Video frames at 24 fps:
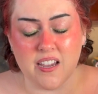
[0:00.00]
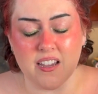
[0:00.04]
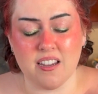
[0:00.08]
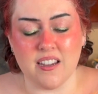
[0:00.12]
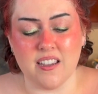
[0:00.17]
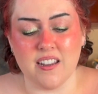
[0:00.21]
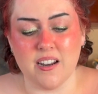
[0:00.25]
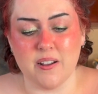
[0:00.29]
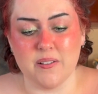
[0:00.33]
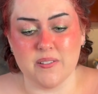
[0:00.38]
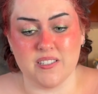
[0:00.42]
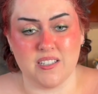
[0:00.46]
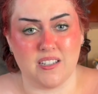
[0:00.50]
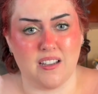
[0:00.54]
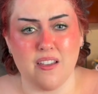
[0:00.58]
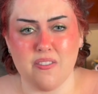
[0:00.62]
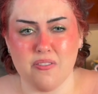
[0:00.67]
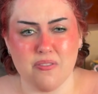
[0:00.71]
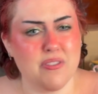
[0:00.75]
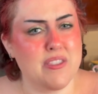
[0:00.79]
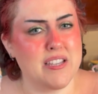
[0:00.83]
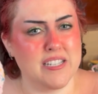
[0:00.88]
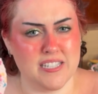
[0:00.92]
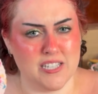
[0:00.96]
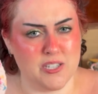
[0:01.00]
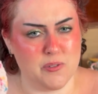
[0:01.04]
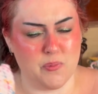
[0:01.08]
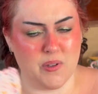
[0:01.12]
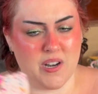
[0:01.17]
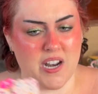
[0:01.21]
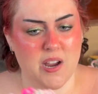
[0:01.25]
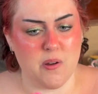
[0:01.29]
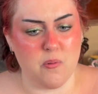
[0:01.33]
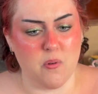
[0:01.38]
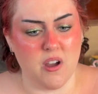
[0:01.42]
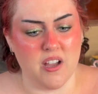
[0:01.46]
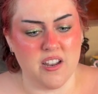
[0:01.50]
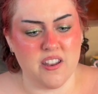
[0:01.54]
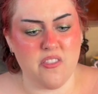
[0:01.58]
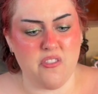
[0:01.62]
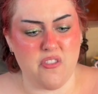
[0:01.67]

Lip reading: And I was like, this is what I want.